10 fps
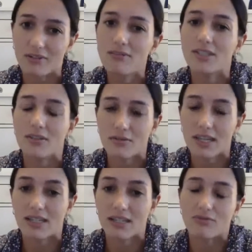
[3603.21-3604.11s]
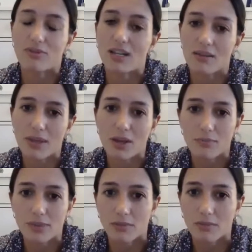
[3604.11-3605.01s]
So that it really
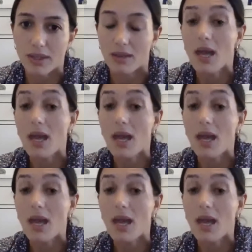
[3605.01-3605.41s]
becomes something